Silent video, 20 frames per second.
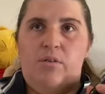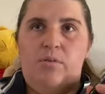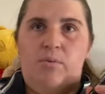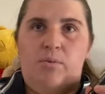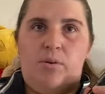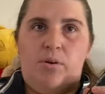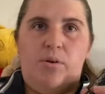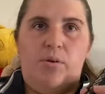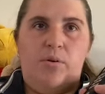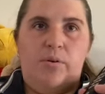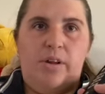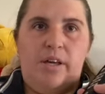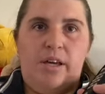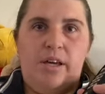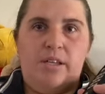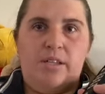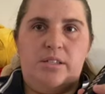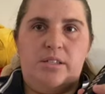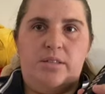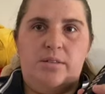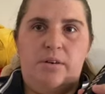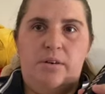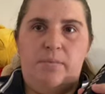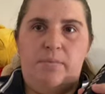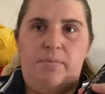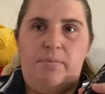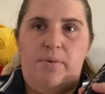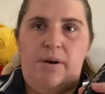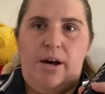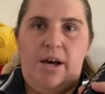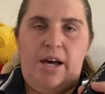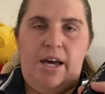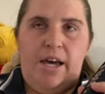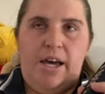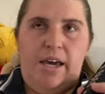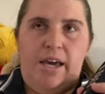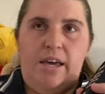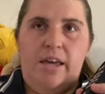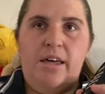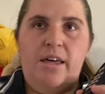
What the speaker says: recordings by